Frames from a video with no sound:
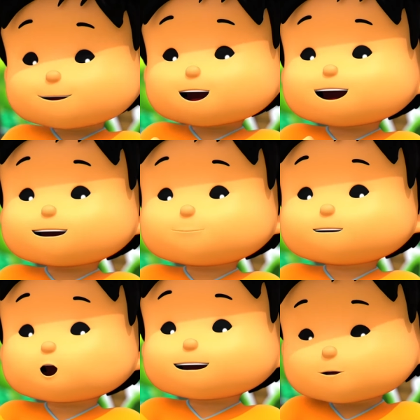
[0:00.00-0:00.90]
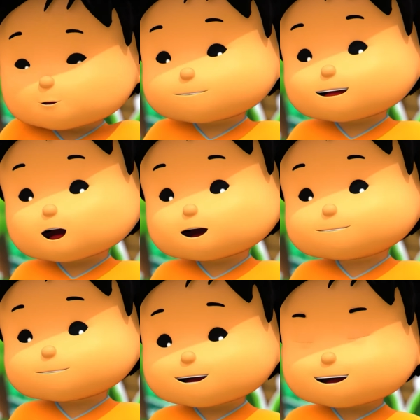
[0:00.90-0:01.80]
I'm going to put the
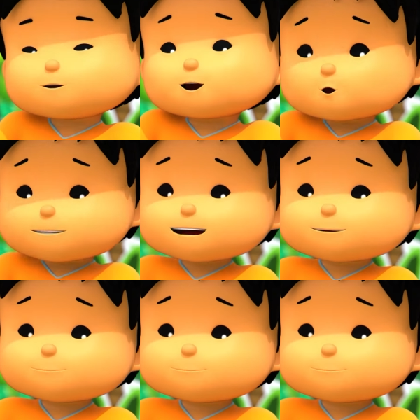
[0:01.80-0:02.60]
logs under our ship